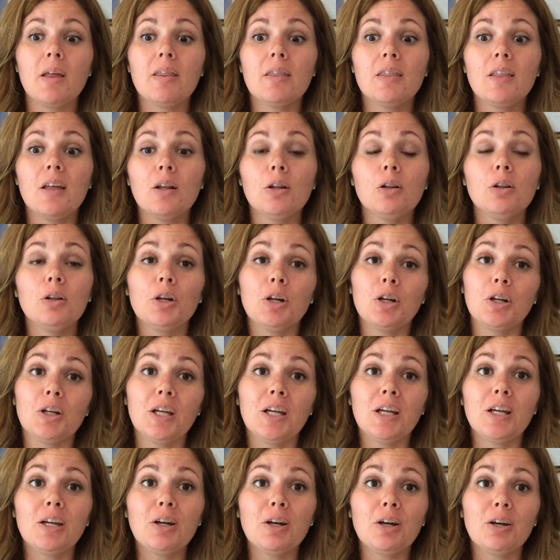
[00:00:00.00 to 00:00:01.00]
the
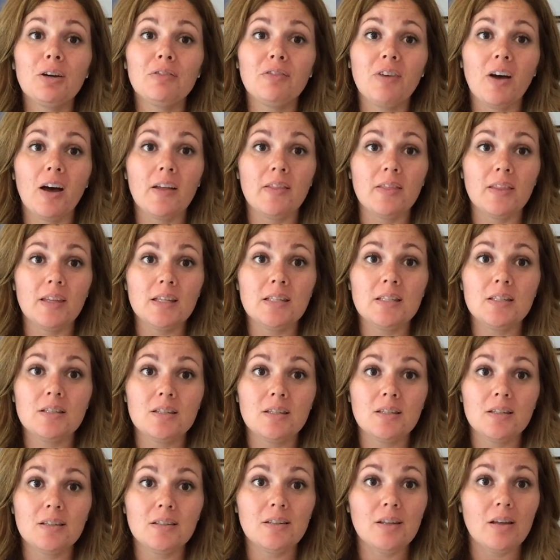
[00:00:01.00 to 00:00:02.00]
learning curve on
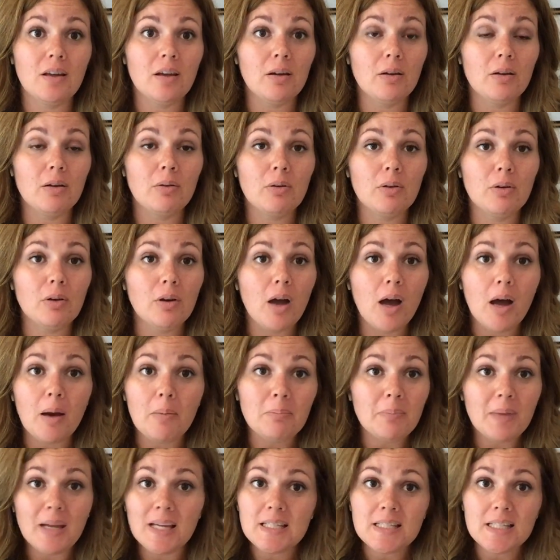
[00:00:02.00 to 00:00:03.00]
these
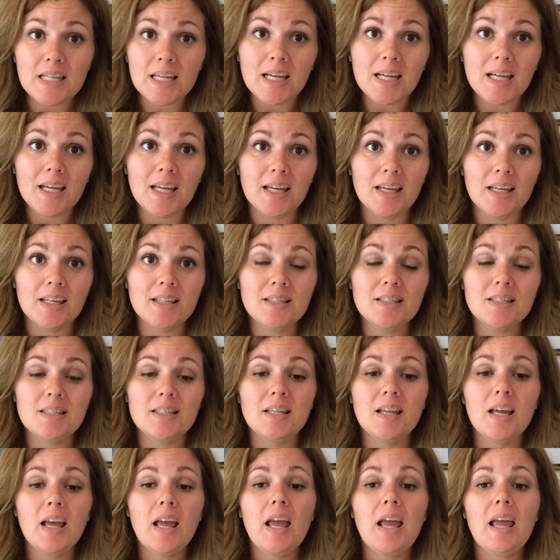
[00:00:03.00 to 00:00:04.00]
amazing
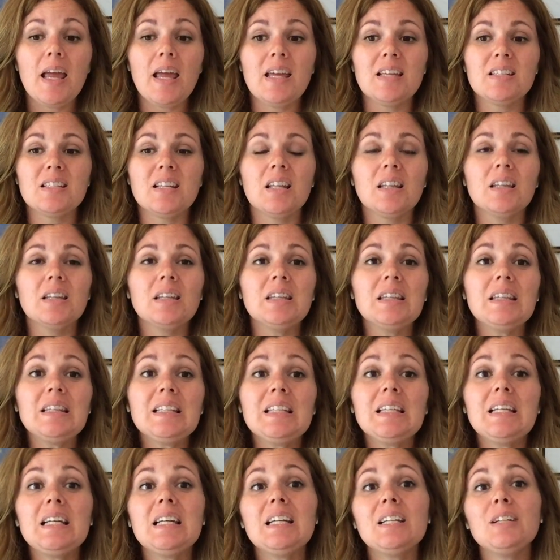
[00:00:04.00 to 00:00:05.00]
kids is a
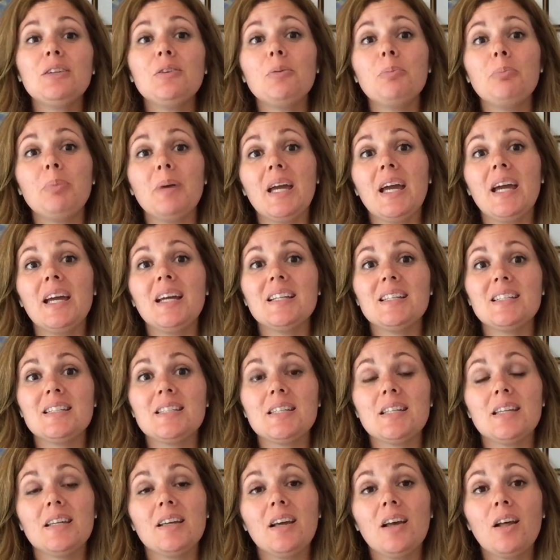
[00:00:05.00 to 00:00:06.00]
little
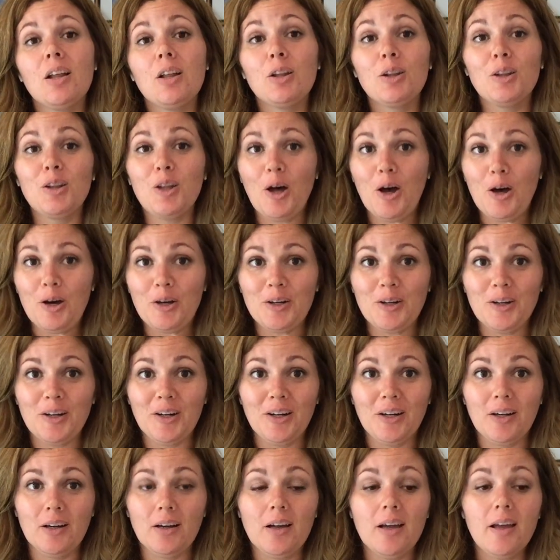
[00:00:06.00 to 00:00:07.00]
bit
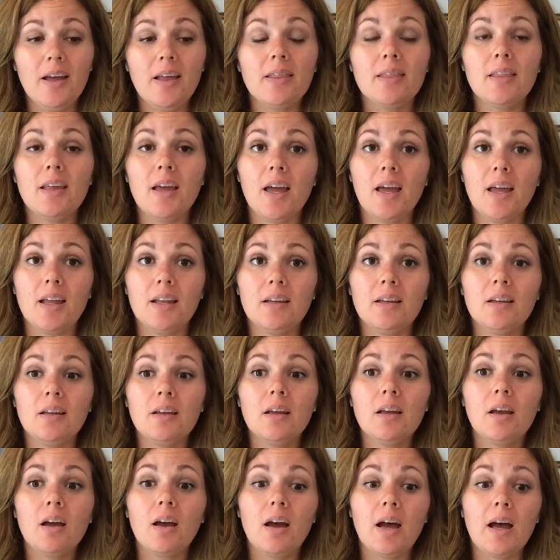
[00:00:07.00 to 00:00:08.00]
longer than
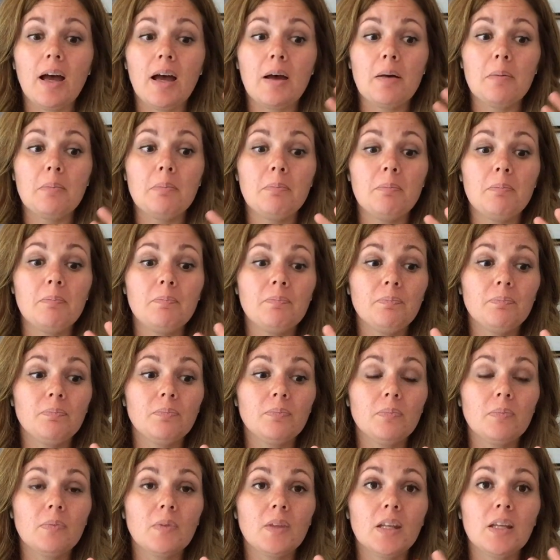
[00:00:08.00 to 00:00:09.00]

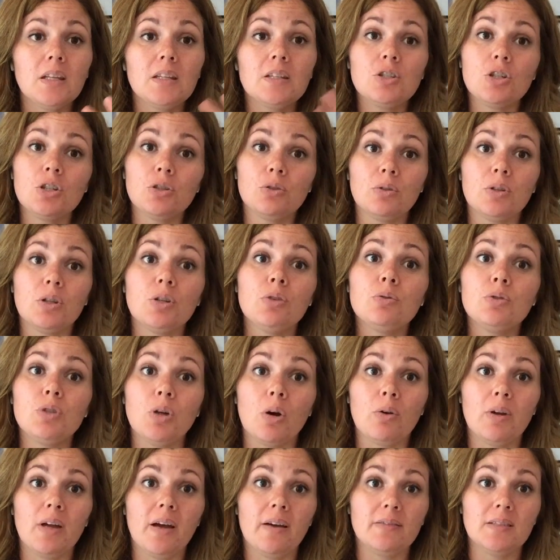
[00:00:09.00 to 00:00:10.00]
children who
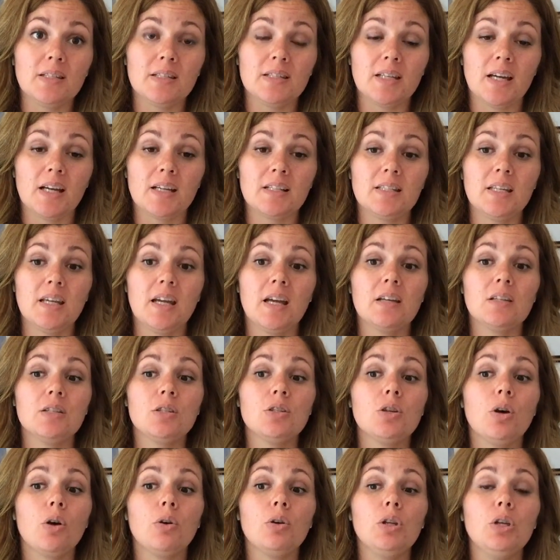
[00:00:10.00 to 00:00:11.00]
don't have dyslexia.
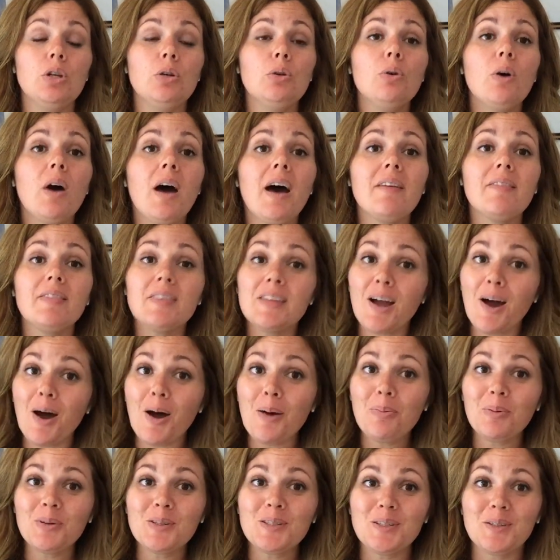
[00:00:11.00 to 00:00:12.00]
So you have the
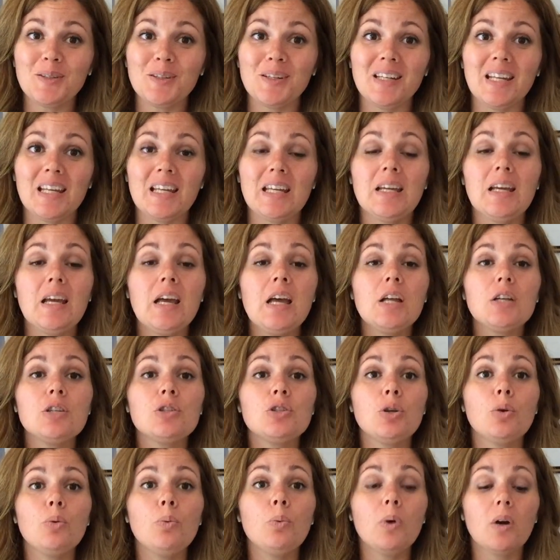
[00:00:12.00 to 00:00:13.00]
opportunity
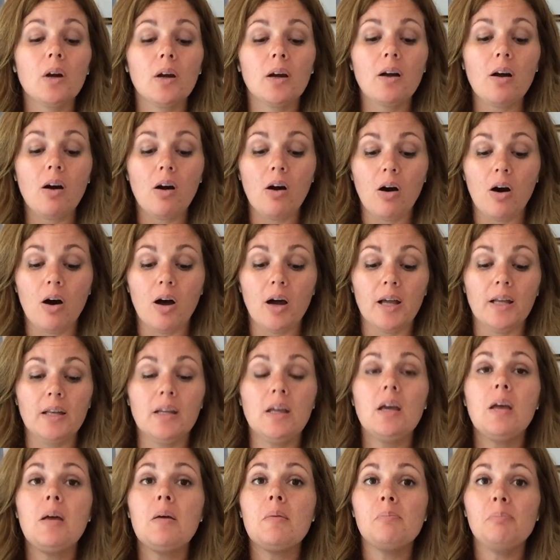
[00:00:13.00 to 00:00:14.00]
to work on
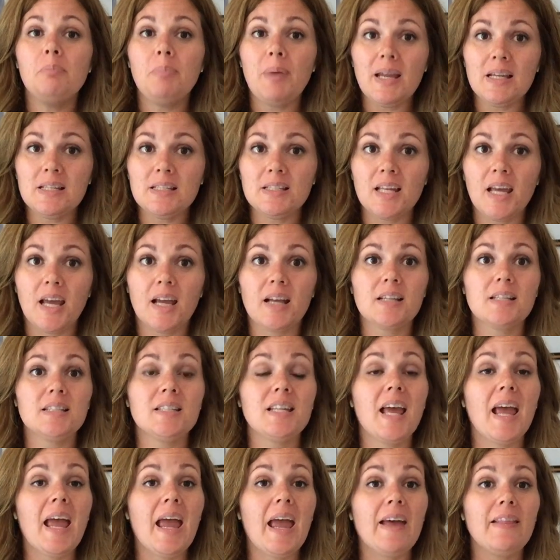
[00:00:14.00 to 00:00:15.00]
basics
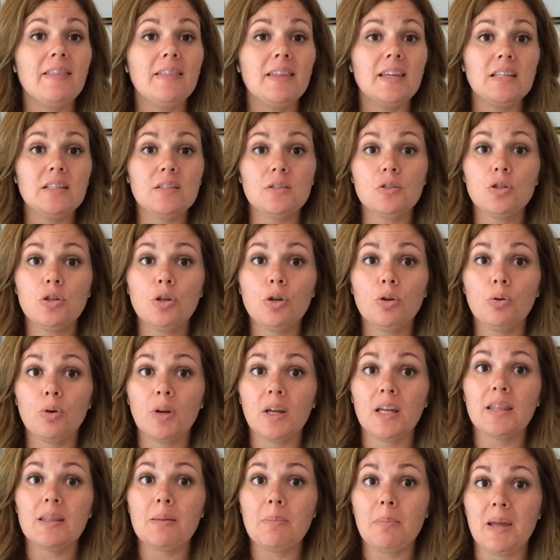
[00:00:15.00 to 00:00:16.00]
and these
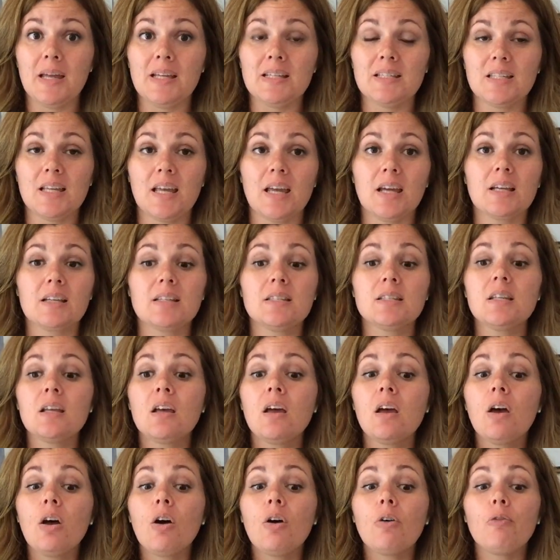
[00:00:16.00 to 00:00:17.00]
tutoring the basics
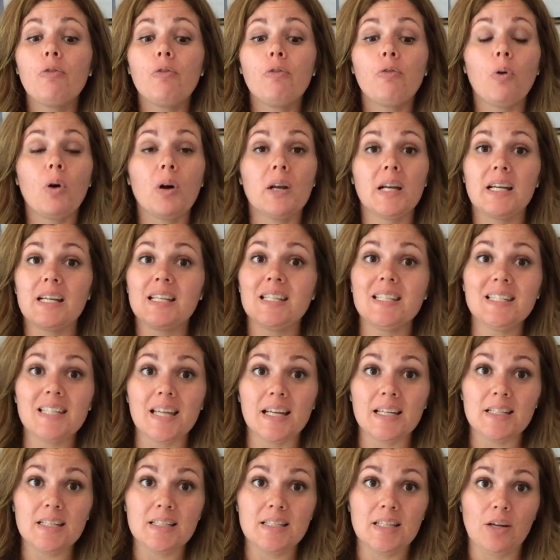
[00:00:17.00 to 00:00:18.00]
for an
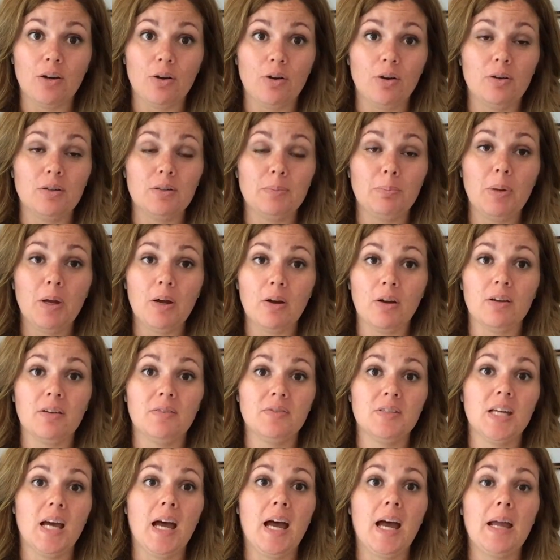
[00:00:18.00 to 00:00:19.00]
extended period
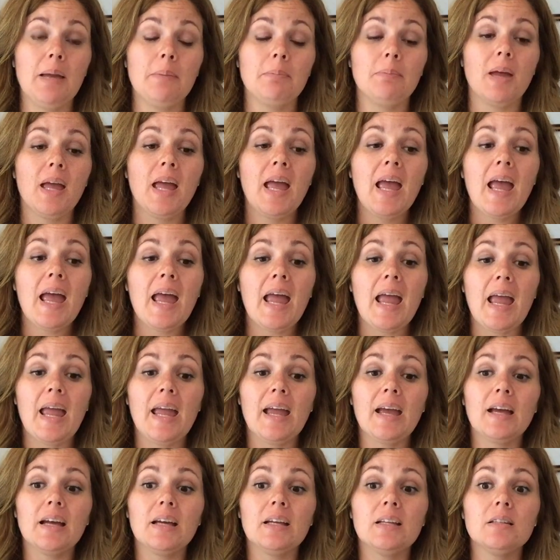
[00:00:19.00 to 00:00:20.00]
of time.
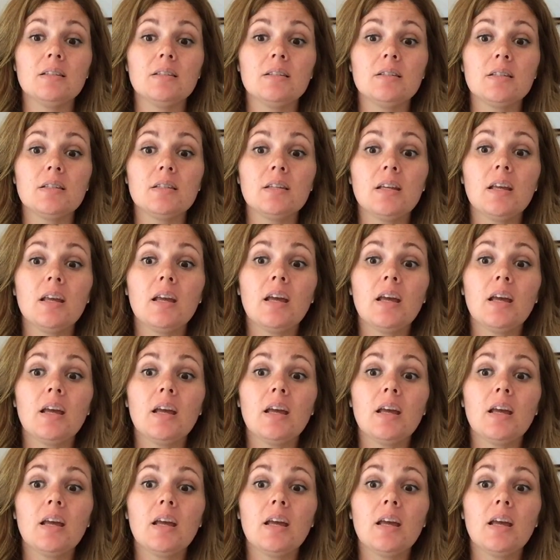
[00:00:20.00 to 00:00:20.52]
And